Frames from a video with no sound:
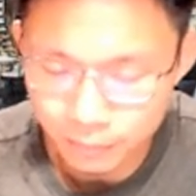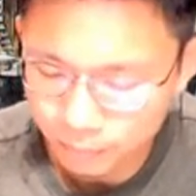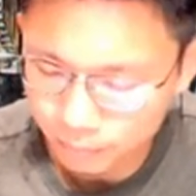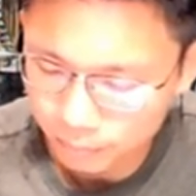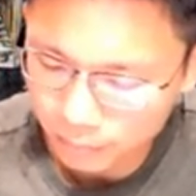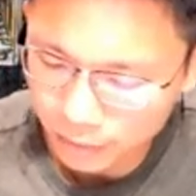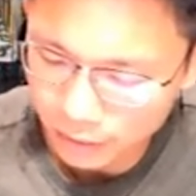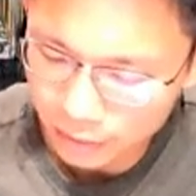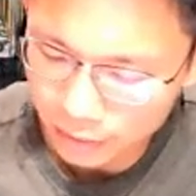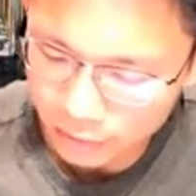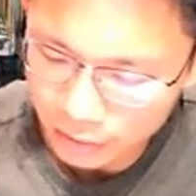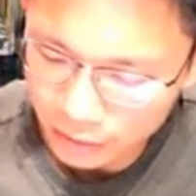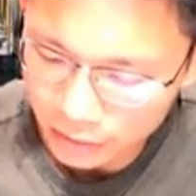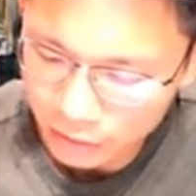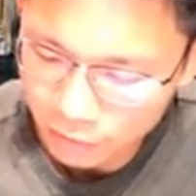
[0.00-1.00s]
But
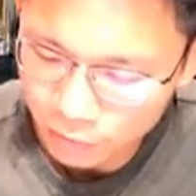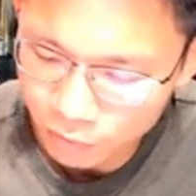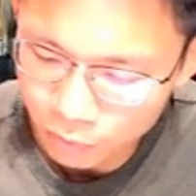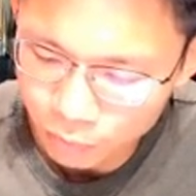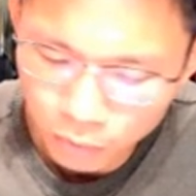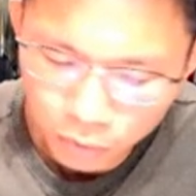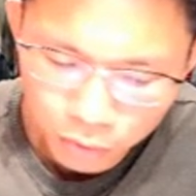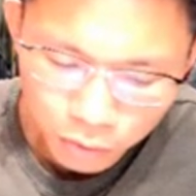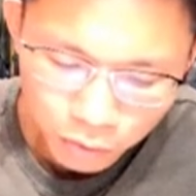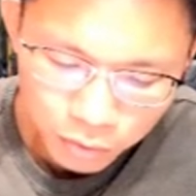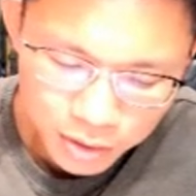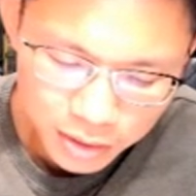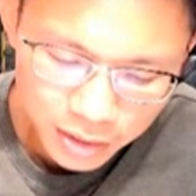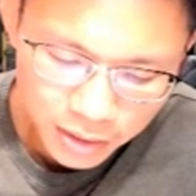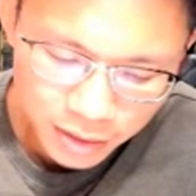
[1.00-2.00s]
if you look
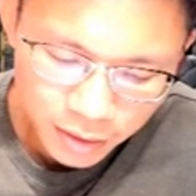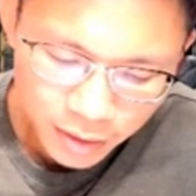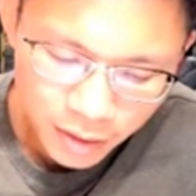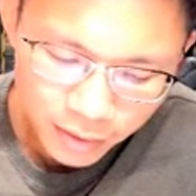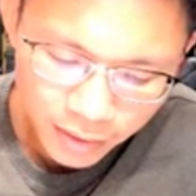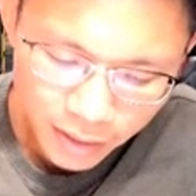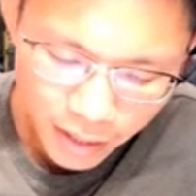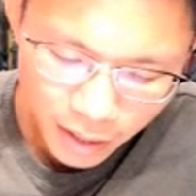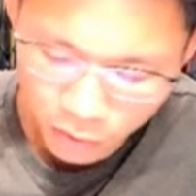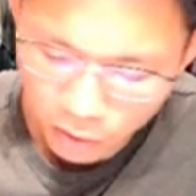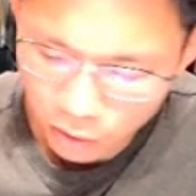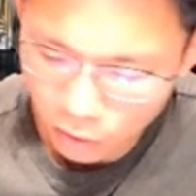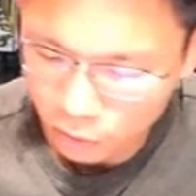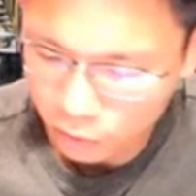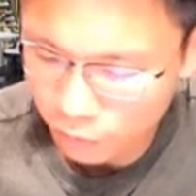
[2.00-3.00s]
closely, there are quite a lot
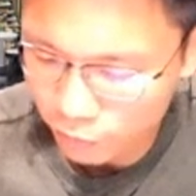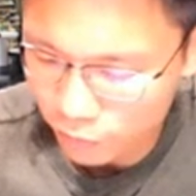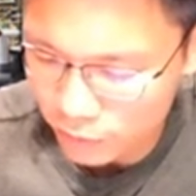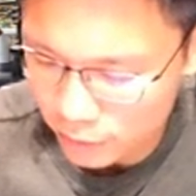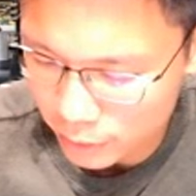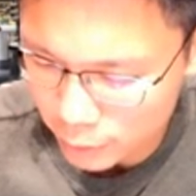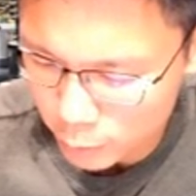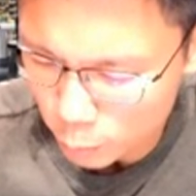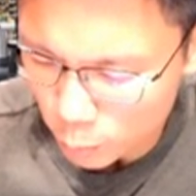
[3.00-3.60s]
of differences.